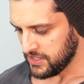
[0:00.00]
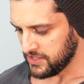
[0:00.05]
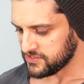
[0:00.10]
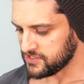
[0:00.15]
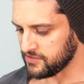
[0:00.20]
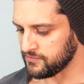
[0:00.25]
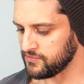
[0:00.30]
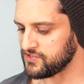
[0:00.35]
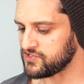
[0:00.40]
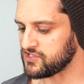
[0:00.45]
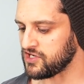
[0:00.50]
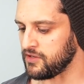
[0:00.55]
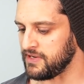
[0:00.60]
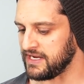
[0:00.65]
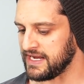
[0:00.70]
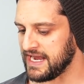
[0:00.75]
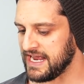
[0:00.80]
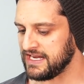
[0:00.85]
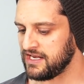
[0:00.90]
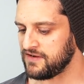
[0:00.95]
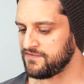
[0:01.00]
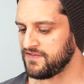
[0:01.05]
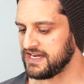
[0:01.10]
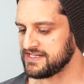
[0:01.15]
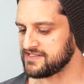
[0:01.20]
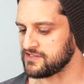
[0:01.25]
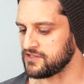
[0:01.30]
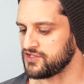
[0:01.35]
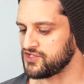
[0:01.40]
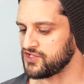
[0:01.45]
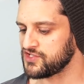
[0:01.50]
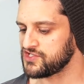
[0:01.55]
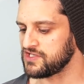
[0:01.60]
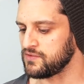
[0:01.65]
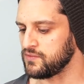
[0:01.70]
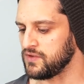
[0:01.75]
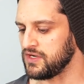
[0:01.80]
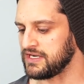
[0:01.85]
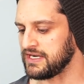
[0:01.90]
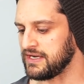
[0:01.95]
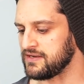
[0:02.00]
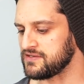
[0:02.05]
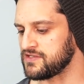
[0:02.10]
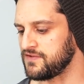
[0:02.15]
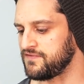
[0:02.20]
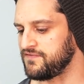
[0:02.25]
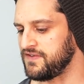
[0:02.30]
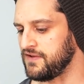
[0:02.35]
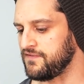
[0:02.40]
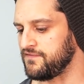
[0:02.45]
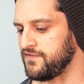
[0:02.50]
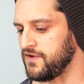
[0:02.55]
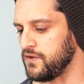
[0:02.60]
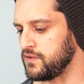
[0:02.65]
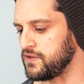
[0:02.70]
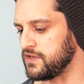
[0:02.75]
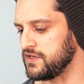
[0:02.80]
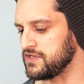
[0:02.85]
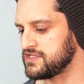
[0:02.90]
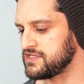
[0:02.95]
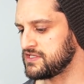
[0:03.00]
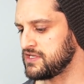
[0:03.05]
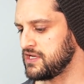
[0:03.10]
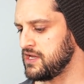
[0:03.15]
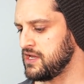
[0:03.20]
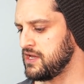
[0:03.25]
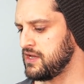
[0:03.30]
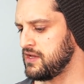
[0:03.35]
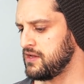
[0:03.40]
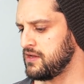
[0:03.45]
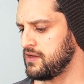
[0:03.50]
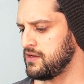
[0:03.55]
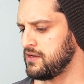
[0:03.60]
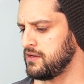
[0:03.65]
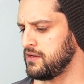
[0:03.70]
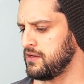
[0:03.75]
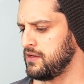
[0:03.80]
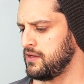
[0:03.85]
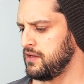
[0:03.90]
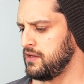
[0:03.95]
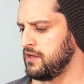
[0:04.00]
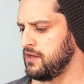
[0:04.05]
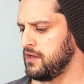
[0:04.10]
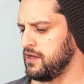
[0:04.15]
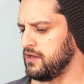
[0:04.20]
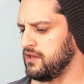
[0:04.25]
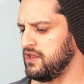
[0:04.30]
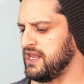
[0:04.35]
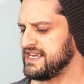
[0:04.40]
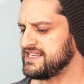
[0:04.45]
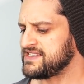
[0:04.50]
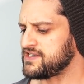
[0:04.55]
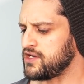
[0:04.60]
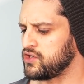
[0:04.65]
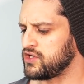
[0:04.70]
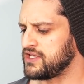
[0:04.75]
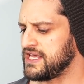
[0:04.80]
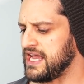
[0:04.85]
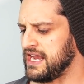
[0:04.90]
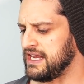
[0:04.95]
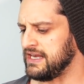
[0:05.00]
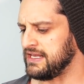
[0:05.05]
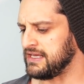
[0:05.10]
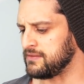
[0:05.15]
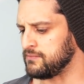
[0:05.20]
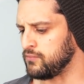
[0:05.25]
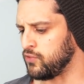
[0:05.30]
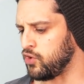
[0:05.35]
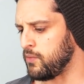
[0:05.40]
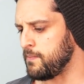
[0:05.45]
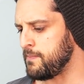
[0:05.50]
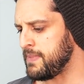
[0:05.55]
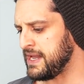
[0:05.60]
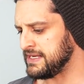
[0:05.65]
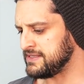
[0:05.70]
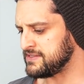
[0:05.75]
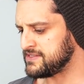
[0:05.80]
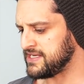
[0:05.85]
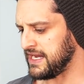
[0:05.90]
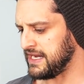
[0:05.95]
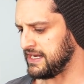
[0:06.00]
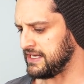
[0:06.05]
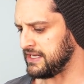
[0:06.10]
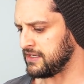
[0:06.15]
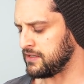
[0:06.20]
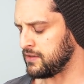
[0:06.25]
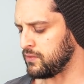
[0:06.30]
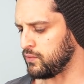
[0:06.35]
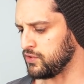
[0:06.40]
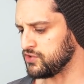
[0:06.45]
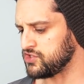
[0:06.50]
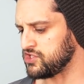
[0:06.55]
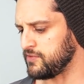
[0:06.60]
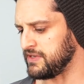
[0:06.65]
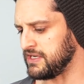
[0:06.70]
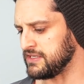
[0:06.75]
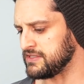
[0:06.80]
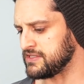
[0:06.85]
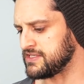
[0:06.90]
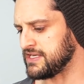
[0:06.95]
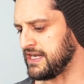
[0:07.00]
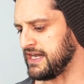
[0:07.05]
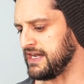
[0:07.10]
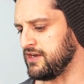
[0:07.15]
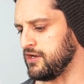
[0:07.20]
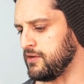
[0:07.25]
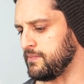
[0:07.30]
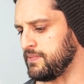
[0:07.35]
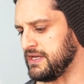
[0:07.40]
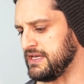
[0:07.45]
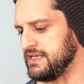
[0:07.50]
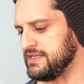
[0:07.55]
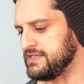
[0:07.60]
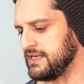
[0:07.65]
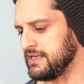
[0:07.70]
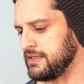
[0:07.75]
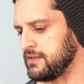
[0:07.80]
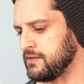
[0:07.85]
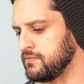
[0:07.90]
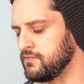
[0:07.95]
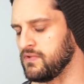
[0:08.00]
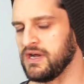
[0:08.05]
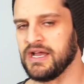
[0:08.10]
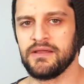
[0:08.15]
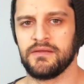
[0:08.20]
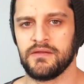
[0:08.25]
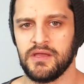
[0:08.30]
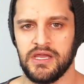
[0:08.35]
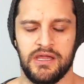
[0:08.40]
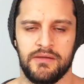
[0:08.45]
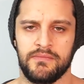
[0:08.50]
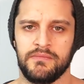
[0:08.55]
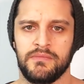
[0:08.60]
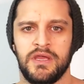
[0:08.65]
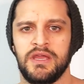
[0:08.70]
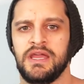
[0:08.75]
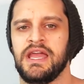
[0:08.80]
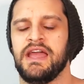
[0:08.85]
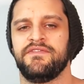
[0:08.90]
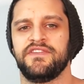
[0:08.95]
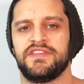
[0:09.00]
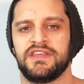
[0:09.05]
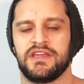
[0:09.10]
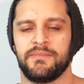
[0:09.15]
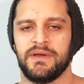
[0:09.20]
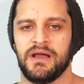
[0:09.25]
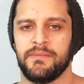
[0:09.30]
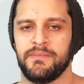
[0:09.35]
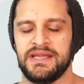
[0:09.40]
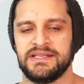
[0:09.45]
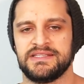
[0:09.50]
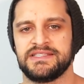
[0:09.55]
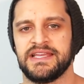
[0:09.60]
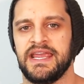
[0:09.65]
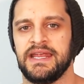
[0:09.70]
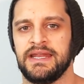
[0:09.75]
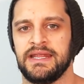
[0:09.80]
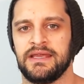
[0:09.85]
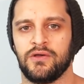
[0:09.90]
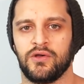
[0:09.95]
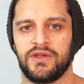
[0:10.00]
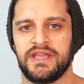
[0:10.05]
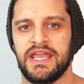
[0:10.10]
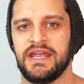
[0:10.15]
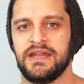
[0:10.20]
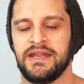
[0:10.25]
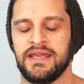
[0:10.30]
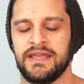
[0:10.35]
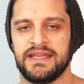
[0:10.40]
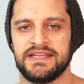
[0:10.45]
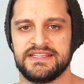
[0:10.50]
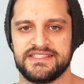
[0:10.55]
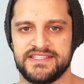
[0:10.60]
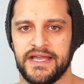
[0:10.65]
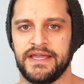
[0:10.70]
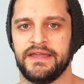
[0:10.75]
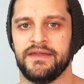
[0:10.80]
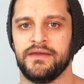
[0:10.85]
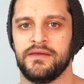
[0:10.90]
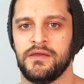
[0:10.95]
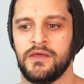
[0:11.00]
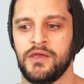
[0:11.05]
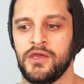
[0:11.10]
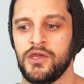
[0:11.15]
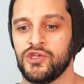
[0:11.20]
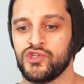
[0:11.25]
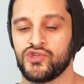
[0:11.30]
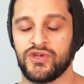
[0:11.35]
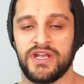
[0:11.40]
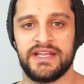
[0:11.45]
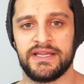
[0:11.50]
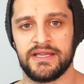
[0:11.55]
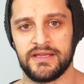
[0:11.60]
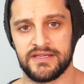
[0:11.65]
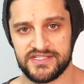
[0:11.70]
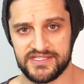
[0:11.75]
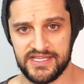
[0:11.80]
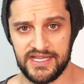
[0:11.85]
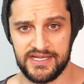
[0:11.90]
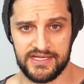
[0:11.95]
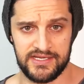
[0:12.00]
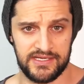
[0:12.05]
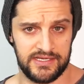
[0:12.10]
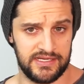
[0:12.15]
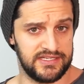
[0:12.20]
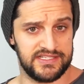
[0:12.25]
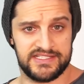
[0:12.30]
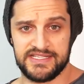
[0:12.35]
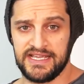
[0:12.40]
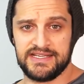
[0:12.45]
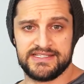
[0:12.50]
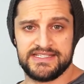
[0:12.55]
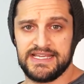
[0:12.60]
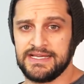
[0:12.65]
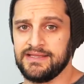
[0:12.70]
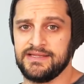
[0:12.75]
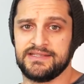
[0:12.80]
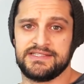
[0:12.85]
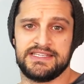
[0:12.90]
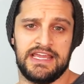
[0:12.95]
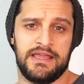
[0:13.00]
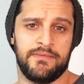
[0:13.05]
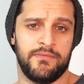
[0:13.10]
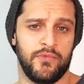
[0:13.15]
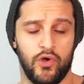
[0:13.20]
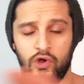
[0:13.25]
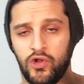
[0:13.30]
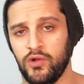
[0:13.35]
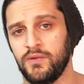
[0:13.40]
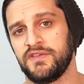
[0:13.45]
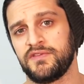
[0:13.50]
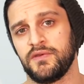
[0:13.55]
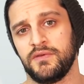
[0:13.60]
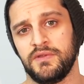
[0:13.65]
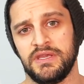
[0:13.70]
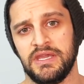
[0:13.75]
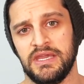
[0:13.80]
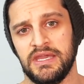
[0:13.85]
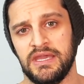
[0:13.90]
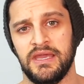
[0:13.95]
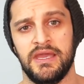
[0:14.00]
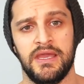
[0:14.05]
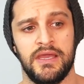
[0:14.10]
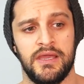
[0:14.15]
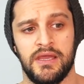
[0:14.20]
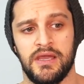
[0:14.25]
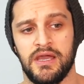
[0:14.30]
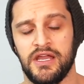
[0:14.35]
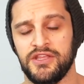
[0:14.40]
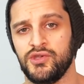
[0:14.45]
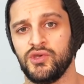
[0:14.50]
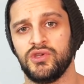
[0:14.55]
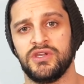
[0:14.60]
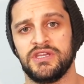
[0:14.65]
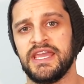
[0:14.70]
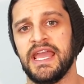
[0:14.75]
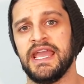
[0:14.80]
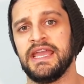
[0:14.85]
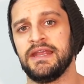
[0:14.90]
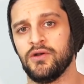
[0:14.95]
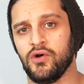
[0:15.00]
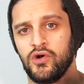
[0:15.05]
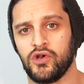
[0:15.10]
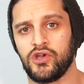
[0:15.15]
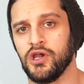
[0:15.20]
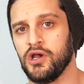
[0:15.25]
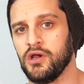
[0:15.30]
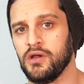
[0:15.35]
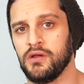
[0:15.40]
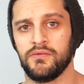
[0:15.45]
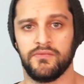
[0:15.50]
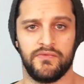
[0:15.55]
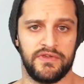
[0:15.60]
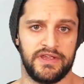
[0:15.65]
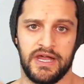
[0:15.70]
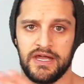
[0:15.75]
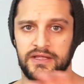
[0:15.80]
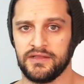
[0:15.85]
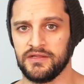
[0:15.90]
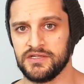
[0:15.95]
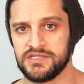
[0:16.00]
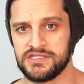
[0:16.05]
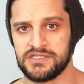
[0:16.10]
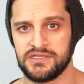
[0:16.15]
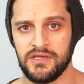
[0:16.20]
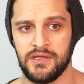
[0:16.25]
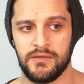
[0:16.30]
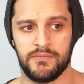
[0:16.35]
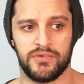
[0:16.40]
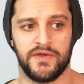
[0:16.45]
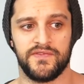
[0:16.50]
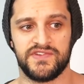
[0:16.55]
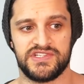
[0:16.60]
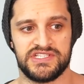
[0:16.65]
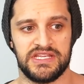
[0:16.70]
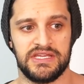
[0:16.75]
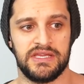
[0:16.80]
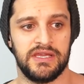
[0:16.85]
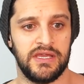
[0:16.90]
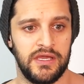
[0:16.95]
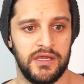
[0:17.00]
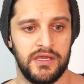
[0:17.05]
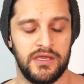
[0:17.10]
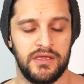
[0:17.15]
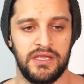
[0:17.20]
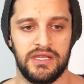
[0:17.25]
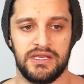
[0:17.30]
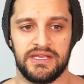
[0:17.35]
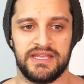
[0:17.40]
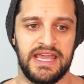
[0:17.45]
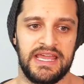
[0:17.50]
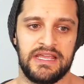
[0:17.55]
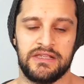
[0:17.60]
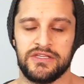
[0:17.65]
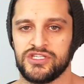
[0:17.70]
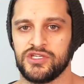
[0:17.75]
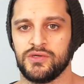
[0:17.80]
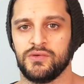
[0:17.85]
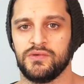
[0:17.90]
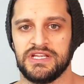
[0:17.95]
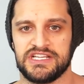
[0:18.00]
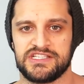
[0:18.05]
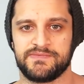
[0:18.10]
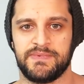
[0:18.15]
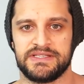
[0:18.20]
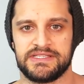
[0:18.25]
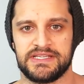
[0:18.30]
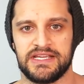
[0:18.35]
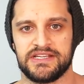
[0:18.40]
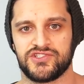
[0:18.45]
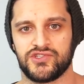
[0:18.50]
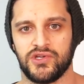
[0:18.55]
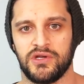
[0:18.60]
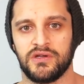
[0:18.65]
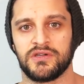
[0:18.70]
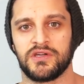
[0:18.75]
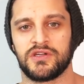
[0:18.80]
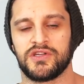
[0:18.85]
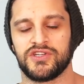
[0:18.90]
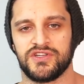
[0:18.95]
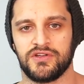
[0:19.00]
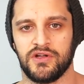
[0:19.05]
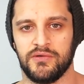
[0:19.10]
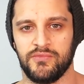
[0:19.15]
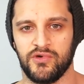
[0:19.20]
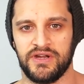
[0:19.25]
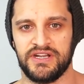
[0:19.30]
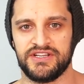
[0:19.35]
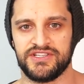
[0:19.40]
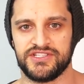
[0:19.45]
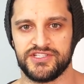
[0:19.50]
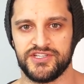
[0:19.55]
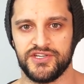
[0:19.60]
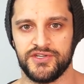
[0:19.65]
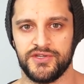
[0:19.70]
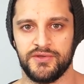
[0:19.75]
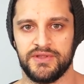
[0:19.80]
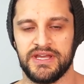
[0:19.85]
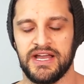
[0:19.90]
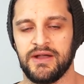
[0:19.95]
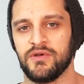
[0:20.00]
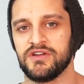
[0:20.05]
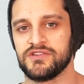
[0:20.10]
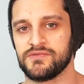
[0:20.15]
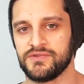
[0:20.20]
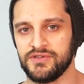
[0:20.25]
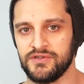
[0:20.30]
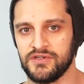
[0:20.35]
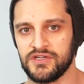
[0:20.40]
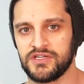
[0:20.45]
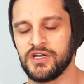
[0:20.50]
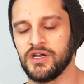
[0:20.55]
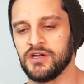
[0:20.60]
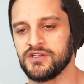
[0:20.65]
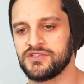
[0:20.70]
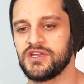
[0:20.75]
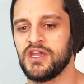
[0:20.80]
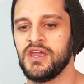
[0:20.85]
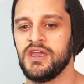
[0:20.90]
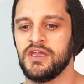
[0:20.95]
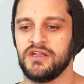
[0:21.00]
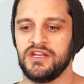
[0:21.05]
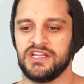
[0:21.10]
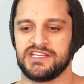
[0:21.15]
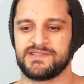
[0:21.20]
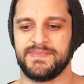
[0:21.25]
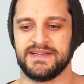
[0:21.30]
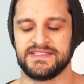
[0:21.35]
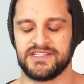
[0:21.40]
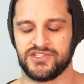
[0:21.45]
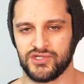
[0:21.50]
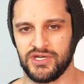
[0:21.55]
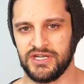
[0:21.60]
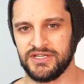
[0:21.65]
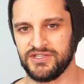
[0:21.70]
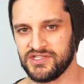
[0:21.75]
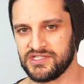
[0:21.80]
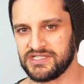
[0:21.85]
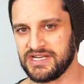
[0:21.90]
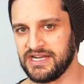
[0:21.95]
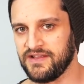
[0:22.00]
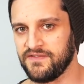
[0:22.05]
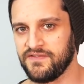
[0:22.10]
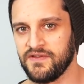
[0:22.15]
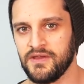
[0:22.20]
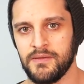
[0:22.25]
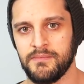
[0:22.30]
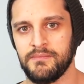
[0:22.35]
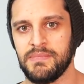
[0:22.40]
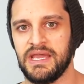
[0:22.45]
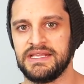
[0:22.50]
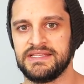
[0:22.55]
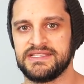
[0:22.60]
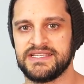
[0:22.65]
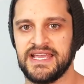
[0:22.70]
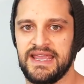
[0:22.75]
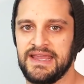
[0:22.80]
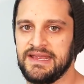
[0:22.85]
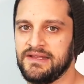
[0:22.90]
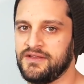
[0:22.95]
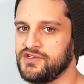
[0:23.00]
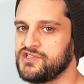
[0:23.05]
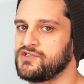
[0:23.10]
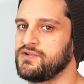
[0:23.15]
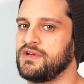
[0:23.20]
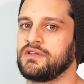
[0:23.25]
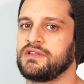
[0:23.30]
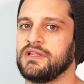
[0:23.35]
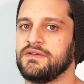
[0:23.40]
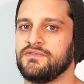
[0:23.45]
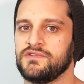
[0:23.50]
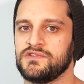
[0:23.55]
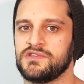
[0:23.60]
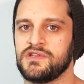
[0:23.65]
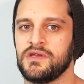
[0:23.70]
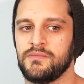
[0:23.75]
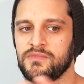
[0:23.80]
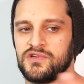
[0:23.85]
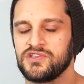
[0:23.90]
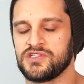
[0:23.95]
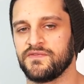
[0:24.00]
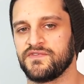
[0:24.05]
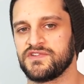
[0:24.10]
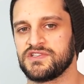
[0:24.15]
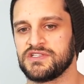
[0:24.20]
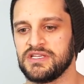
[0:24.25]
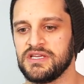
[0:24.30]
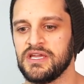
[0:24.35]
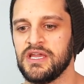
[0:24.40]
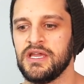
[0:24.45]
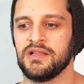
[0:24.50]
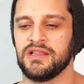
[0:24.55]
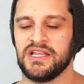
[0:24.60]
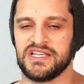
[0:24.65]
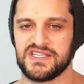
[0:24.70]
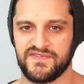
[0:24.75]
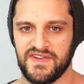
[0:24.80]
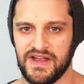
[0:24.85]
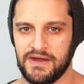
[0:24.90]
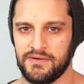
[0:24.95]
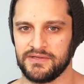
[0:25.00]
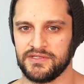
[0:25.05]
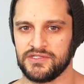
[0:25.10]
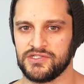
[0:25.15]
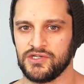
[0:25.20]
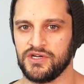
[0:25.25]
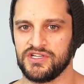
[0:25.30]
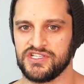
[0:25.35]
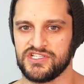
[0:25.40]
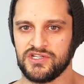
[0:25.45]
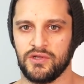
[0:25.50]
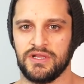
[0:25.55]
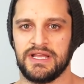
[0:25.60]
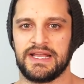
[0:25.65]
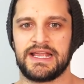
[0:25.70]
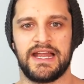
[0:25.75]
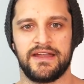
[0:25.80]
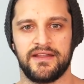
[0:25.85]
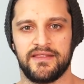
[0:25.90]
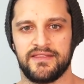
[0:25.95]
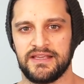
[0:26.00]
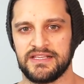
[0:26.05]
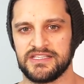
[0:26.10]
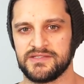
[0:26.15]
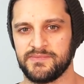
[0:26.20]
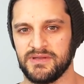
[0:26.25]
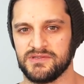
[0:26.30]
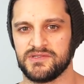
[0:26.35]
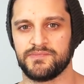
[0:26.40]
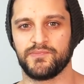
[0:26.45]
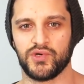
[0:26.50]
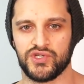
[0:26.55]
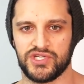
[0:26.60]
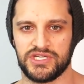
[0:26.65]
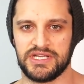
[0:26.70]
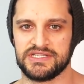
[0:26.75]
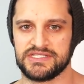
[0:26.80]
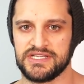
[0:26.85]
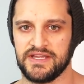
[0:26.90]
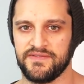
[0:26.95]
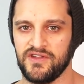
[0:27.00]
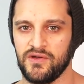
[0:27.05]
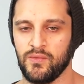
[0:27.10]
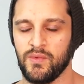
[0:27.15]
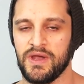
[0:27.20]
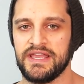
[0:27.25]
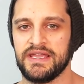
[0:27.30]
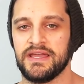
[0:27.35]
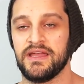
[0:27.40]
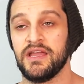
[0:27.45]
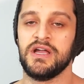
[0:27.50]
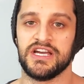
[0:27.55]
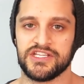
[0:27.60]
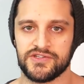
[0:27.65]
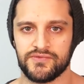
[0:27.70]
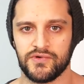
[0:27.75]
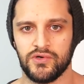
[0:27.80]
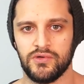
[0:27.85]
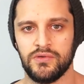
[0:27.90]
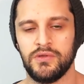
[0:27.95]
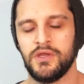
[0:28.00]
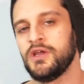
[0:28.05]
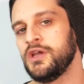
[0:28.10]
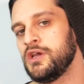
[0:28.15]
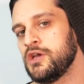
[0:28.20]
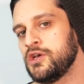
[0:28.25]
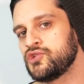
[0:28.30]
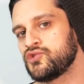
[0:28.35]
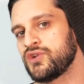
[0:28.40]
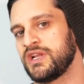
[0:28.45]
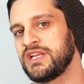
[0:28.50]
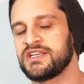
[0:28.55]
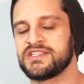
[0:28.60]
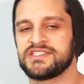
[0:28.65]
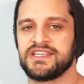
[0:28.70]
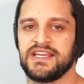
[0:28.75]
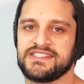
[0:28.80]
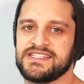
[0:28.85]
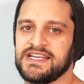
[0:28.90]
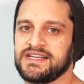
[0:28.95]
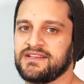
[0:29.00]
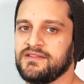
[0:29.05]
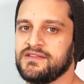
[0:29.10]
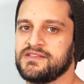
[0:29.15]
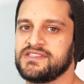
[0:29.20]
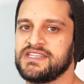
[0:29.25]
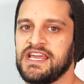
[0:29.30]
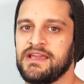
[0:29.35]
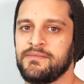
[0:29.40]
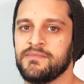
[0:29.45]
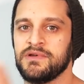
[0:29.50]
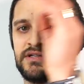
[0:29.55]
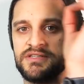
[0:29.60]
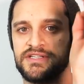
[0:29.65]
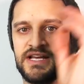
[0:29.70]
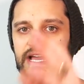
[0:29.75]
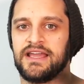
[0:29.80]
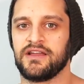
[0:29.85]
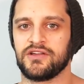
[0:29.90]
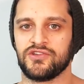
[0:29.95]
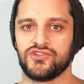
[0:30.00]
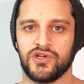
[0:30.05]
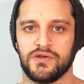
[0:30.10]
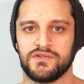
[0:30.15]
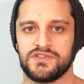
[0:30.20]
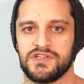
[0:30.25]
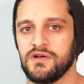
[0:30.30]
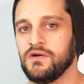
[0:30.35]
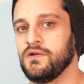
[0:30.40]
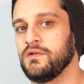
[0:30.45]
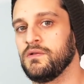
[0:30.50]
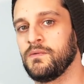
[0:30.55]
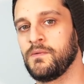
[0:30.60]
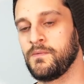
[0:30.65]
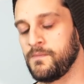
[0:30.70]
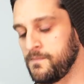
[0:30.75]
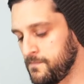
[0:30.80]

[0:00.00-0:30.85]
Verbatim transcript: Summer is coming. Any advice on adjusting workouts to fit a focus less on gaining and more maintaining once you begin to tighten up eating. Right, um, everything about maintaining or gaining is diet. Training stay, can stay exactly the same all the way through the year and you can gain or cut regardless. But obviously, in gains, you would expect to get stronger because you've got more energy to do that. Whereas when you cut, you'd expect to try and just kind of maintain your strength levels because obviously less fat around the joints and all that kind of thing to be able to push against heavier weight. As a rule, training can stay exactly the same, diet controls it all.